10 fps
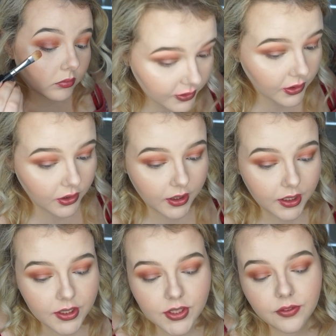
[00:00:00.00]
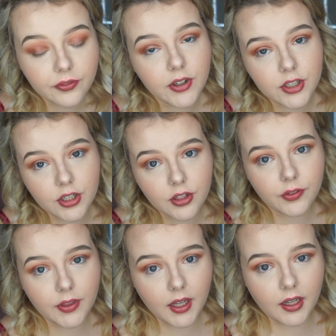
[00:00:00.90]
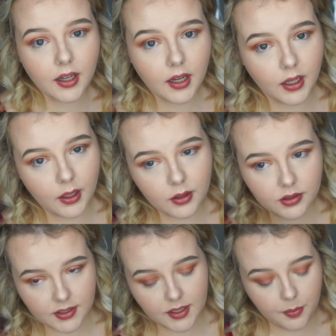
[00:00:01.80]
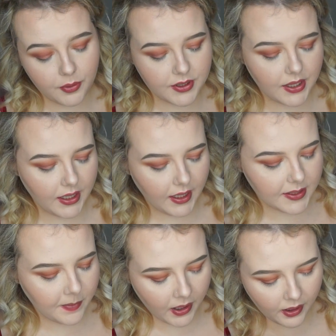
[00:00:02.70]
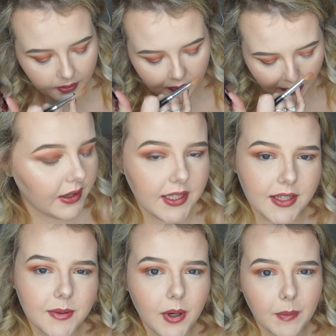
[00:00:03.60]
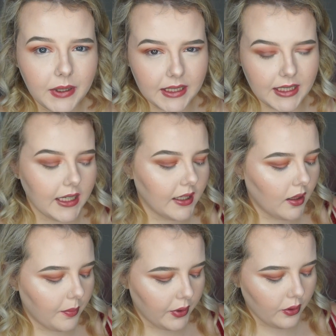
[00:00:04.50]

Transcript: So you can just finish it off there and skip on to the next part. This is where I'm going to tick it up a